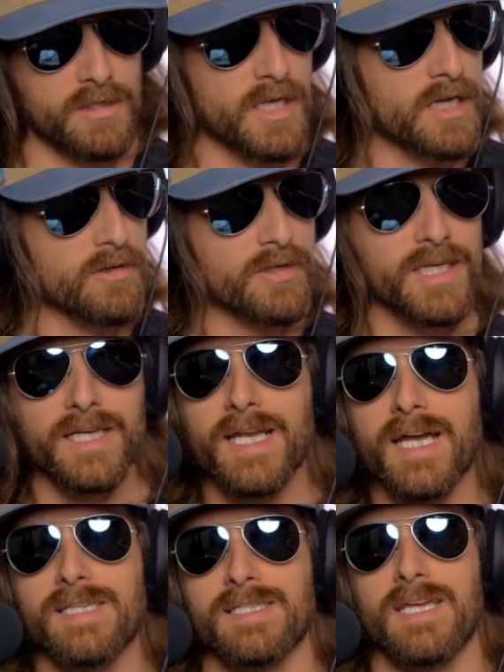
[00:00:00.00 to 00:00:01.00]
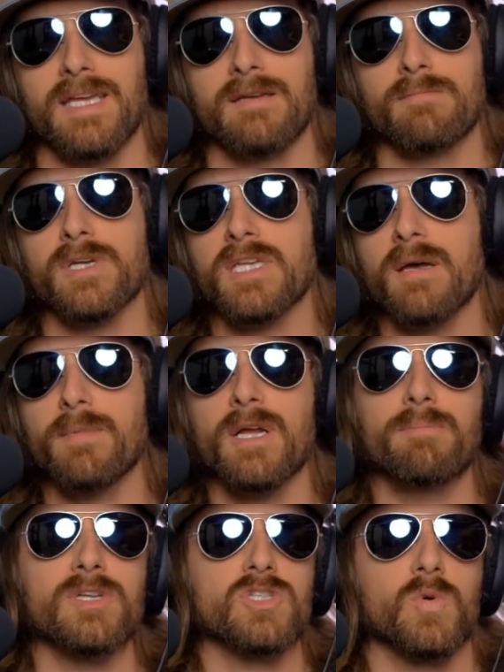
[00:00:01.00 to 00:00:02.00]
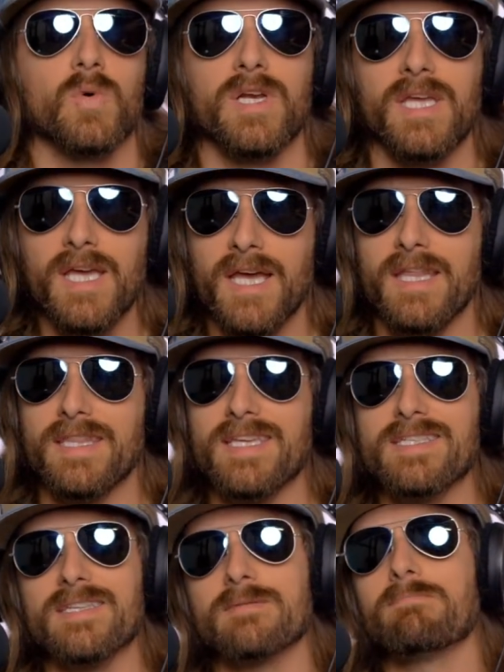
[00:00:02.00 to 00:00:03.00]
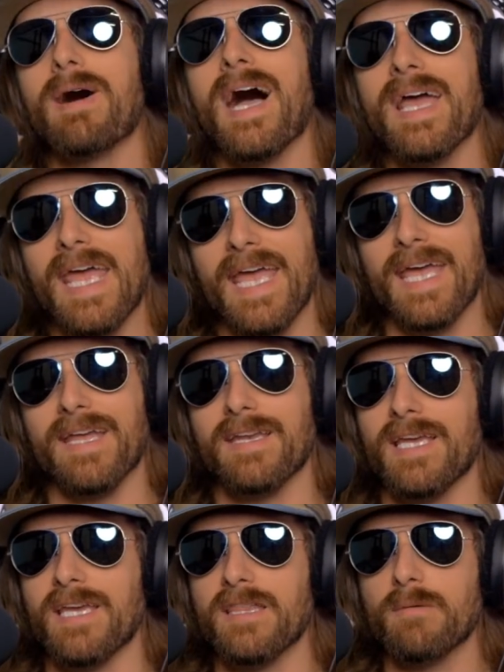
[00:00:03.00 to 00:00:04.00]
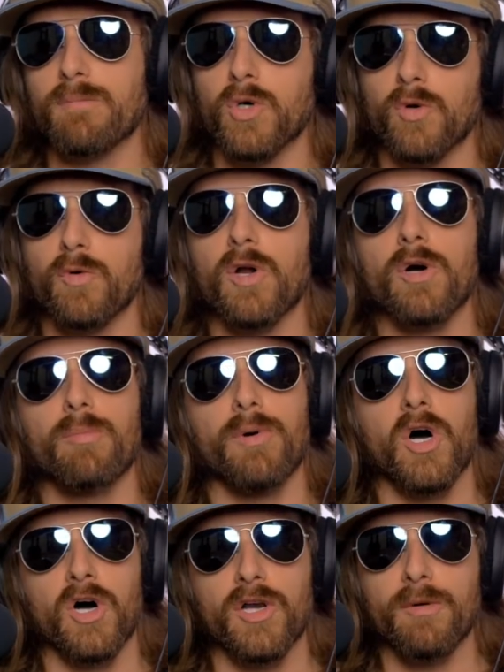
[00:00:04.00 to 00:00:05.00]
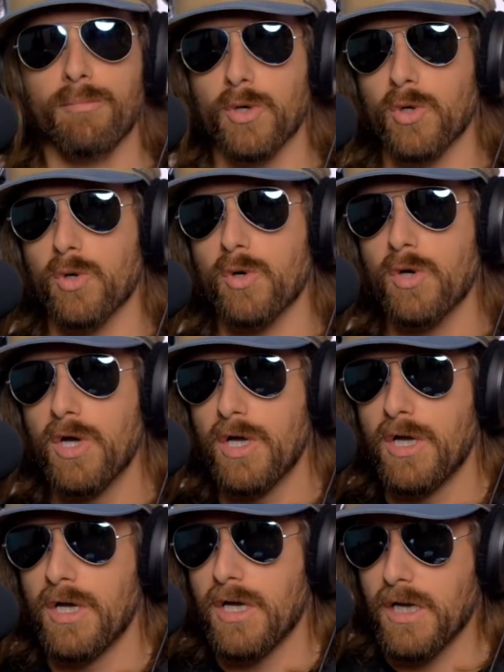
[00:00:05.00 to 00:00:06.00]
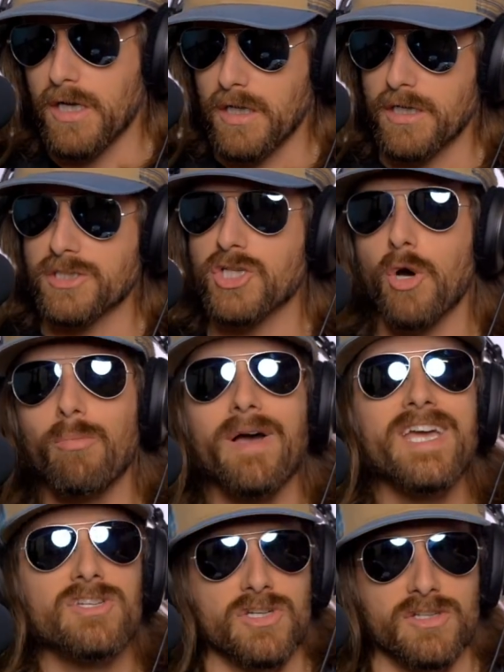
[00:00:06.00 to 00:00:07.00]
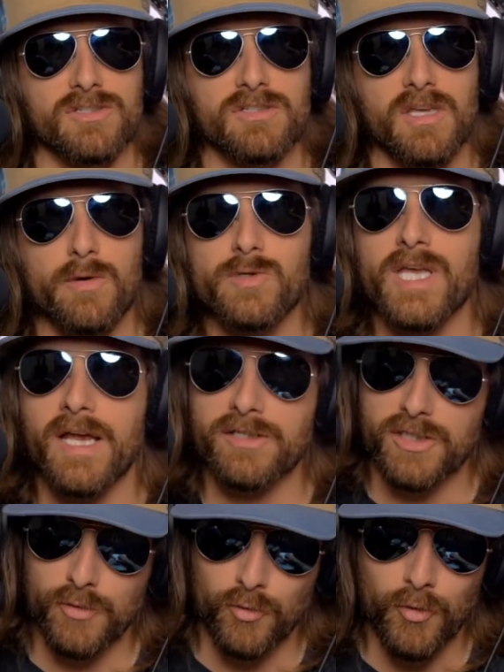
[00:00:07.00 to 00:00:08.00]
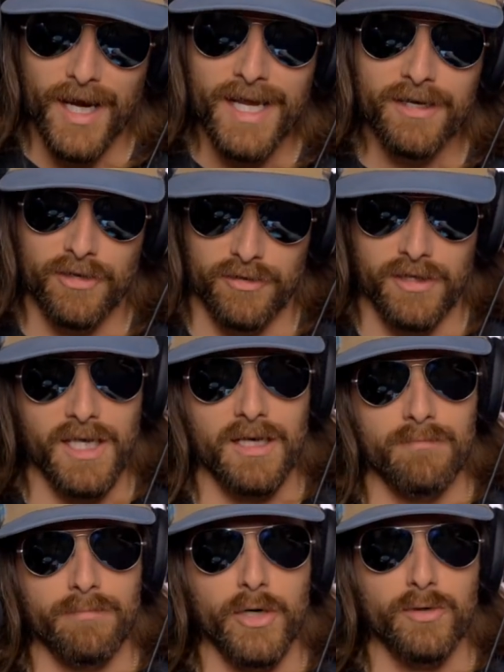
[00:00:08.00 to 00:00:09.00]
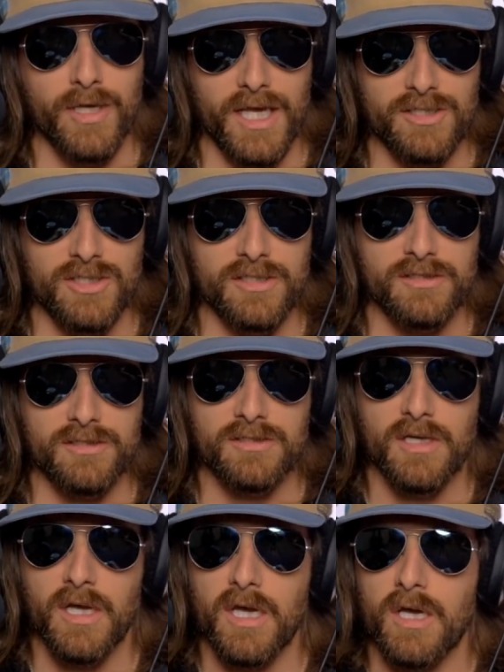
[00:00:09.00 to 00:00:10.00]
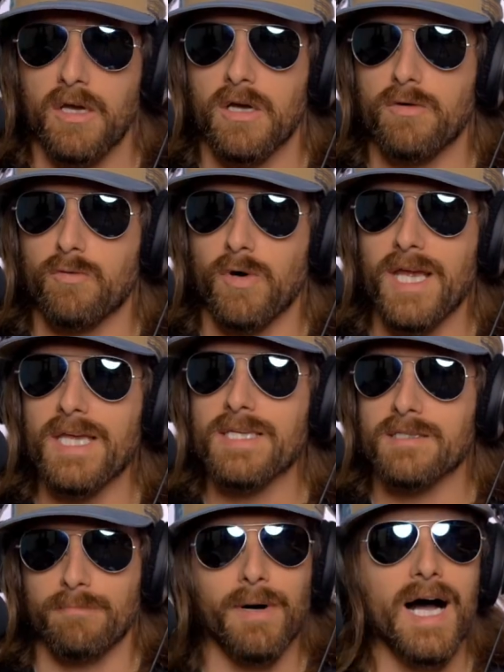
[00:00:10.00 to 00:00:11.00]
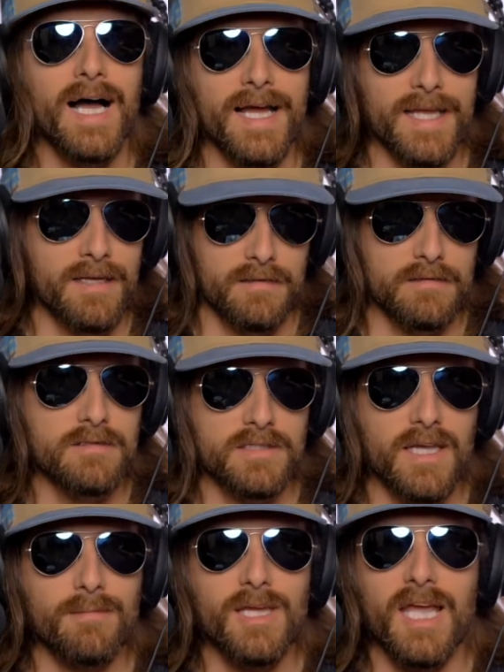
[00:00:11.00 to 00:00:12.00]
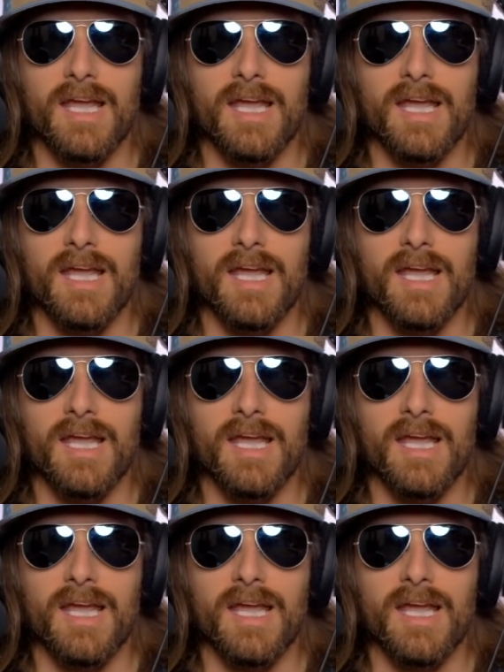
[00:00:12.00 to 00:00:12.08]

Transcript: Not only in 19, but coming up in 20. This is my hand in the bull rope on a bull, Dobacious. He was actually ranker than Bodacious, raised by Sammy